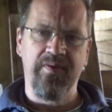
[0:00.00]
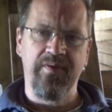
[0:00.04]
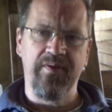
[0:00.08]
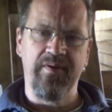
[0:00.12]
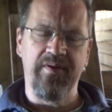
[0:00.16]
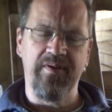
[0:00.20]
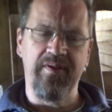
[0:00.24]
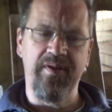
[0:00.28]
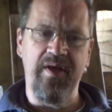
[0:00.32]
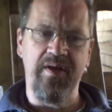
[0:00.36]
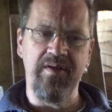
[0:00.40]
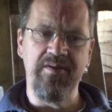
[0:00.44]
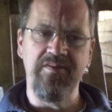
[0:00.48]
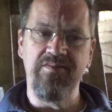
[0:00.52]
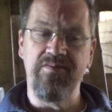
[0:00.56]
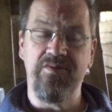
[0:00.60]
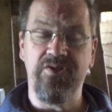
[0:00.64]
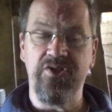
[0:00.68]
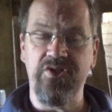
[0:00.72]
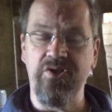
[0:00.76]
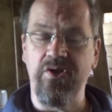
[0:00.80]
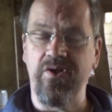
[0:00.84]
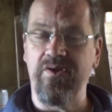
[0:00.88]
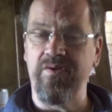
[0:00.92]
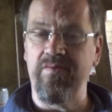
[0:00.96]
And then
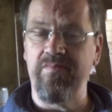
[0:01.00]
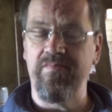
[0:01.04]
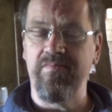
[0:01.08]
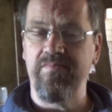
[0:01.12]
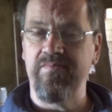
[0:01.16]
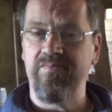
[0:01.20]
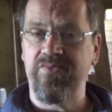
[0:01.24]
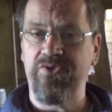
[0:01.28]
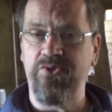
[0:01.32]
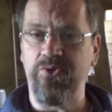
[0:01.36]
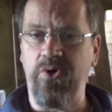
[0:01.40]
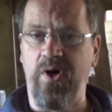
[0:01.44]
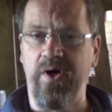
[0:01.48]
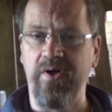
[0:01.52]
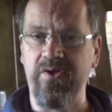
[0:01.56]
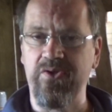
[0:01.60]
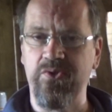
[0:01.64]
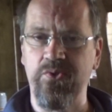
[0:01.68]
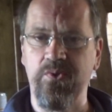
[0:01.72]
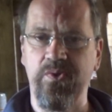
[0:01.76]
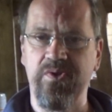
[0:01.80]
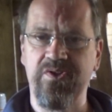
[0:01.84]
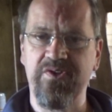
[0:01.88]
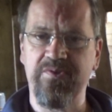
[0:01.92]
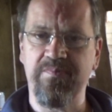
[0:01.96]
she tried
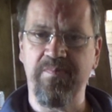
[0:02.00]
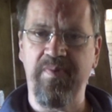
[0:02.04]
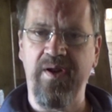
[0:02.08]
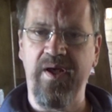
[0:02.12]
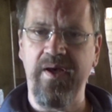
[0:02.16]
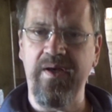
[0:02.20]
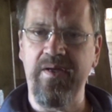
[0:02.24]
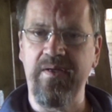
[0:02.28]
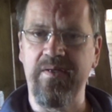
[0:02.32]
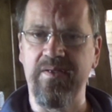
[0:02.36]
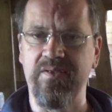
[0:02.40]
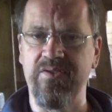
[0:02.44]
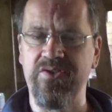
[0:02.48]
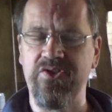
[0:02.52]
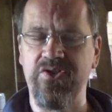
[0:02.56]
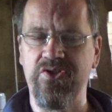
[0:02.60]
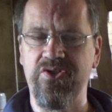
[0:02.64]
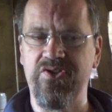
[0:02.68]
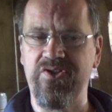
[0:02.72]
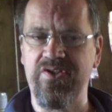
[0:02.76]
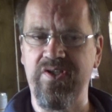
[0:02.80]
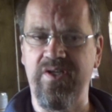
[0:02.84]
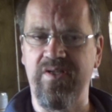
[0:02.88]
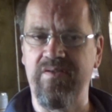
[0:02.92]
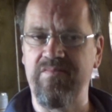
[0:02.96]
to explain it. She
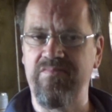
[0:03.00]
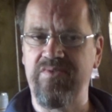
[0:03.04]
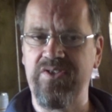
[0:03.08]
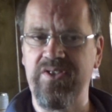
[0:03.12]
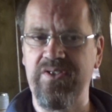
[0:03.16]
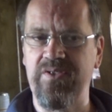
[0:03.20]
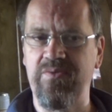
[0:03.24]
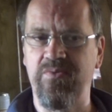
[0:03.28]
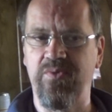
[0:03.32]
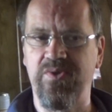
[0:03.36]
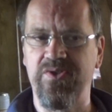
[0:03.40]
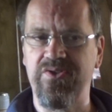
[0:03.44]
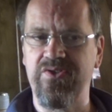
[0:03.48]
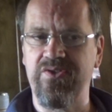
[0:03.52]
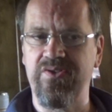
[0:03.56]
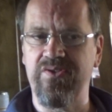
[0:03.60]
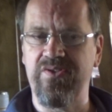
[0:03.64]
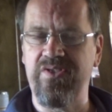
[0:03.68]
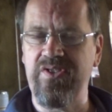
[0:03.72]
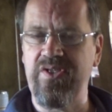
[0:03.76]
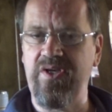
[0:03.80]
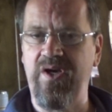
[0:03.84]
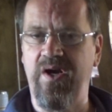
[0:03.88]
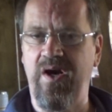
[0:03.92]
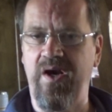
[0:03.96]
said she was
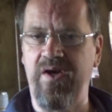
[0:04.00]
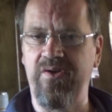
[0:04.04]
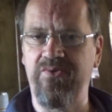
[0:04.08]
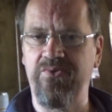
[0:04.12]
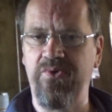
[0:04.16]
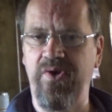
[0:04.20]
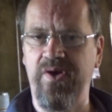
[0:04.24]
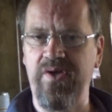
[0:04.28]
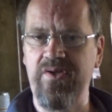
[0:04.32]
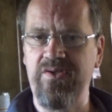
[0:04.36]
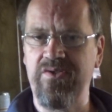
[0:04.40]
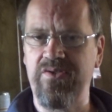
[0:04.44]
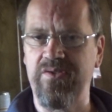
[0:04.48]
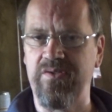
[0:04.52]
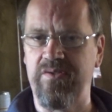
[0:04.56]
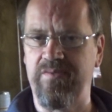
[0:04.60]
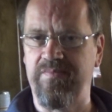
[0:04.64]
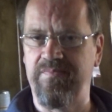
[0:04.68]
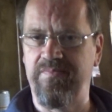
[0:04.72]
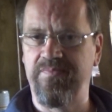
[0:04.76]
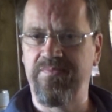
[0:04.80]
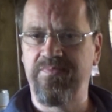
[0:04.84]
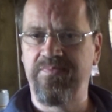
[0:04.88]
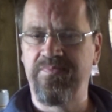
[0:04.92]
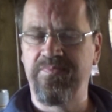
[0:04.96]
dehydrated.
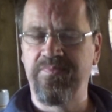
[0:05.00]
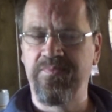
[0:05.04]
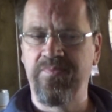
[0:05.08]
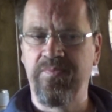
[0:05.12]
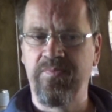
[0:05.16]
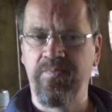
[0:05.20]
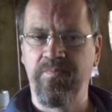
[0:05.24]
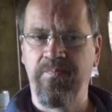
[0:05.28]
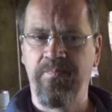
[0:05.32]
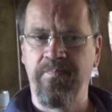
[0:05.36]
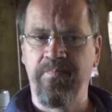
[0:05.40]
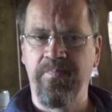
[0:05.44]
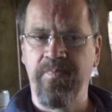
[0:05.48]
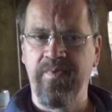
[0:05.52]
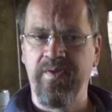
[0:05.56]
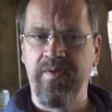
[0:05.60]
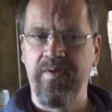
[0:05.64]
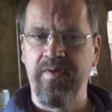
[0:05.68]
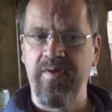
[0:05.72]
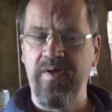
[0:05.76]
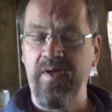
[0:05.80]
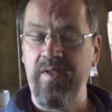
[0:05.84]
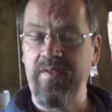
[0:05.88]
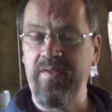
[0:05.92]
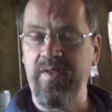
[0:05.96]

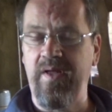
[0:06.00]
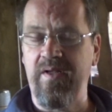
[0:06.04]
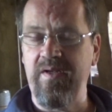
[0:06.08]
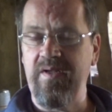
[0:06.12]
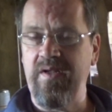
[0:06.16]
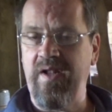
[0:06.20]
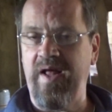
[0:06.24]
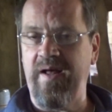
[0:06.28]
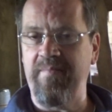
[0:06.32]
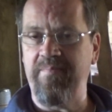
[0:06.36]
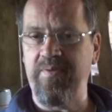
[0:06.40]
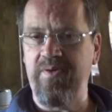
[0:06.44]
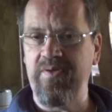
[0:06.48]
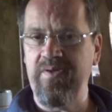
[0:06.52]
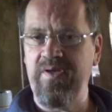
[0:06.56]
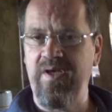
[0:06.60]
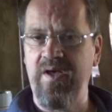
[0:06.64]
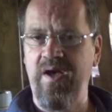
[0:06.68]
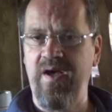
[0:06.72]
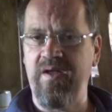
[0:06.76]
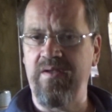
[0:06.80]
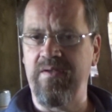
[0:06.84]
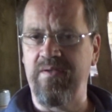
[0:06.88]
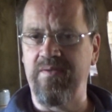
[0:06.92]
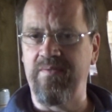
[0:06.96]
And then it happened
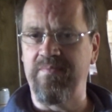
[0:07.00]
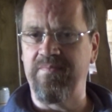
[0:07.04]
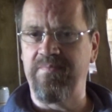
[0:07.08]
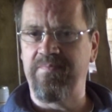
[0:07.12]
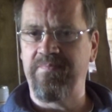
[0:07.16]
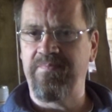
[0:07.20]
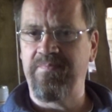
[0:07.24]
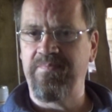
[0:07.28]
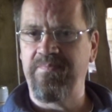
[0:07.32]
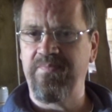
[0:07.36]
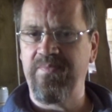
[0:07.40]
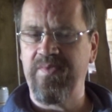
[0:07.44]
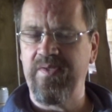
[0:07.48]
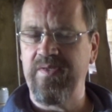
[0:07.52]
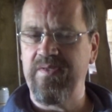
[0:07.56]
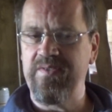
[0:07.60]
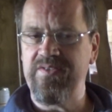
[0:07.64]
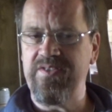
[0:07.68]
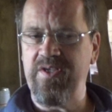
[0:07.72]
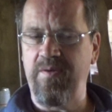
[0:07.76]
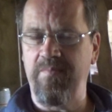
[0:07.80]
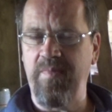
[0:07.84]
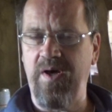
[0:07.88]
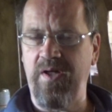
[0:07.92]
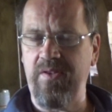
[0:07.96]
again.
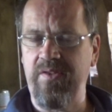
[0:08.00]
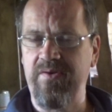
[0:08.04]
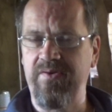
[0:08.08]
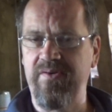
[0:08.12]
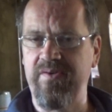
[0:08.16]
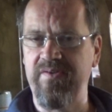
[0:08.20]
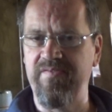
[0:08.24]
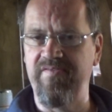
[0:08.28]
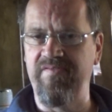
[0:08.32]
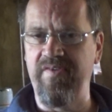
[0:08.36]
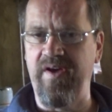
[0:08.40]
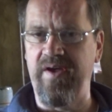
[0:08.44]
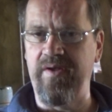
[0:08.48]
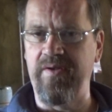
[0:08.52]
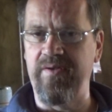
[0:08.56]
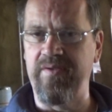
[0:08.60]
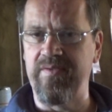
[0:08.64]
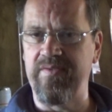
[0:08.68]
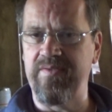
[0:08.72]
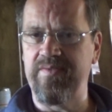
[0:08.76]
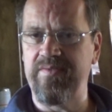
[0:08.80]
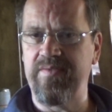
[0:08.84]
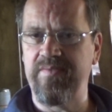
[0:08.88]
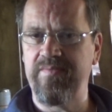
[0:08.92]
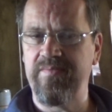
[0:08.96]
Some other
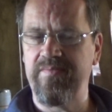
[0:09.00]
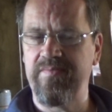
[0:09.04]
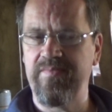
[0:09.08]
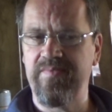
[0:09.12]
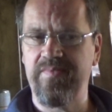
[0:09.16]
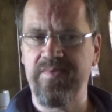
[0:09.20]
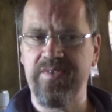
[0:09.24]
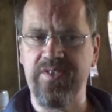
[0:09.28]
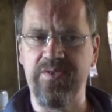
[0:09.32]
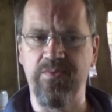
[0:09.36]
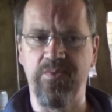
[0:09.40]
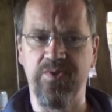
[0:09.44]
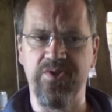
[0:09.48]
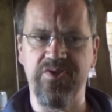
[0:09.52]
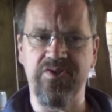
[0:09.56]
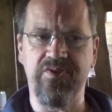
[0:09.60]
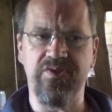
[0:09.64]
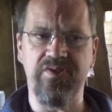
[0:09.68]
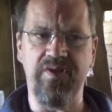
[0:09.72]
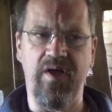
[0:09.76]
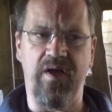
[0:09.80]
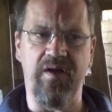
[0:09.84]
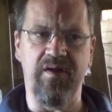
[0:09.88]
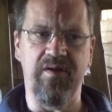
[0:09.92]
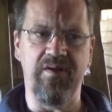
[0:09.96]
event. She was
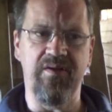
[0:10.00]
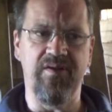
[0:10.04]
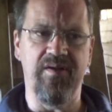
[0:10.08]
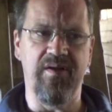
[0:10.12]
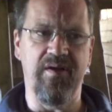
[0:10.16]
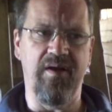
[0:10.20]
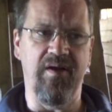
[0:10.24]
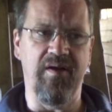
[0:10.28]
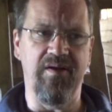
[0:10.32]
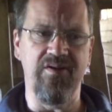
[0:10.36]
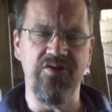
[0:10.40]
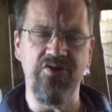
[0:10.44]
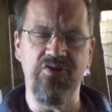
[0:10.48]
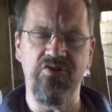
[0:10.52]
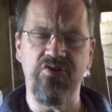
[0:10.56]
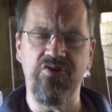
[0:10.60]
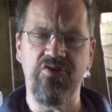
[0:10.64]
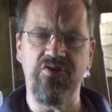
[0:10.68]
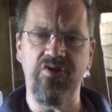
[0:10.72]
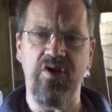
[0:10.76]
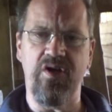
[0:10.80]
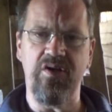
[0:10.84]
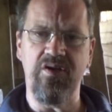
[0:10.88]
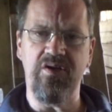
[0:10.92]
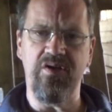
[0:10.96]
standing there and
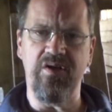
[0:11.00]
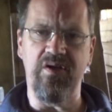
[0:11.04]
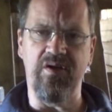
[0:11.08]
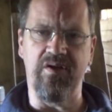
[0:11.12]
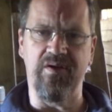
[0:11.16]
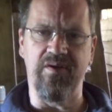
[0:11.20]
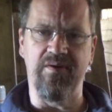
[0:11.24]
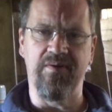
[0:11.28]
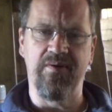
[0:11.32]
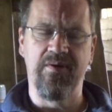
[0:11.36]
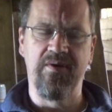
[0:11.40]
shaking.